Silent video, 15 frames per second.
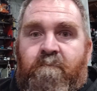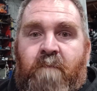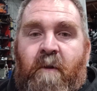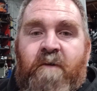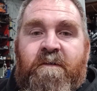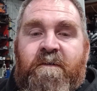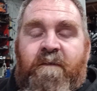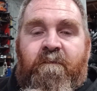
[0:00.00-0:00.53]

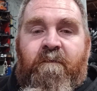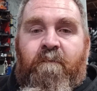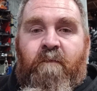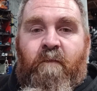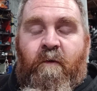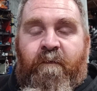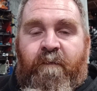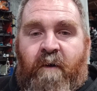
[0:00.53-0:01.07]
most of
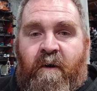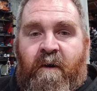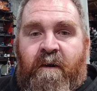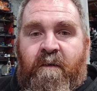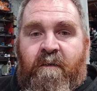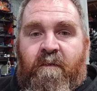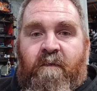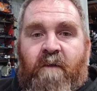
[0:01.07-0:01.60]
them were
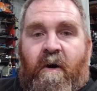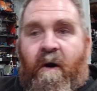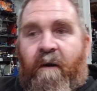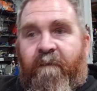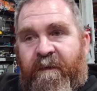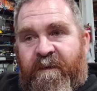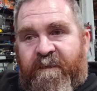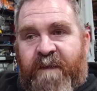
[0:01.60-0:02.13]
fine.
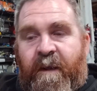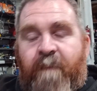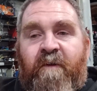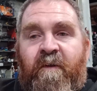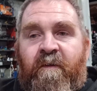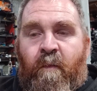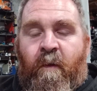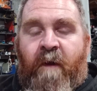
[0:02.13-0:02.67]
I've
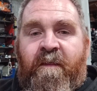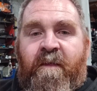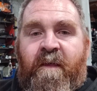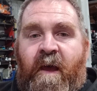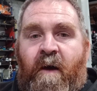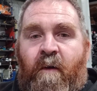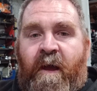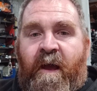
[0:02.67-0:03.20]
accepted the 1
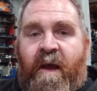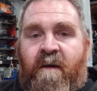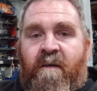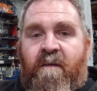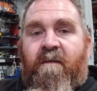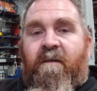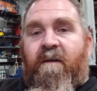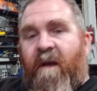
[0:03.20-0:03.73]
thou
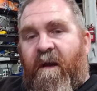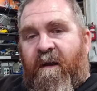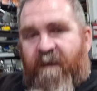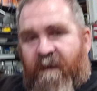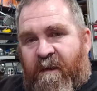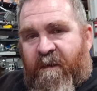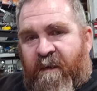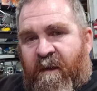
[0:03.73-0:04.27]
out, yada,
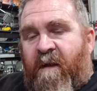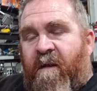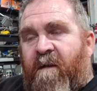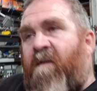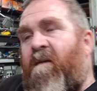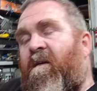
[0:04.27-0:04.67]
yada, yada.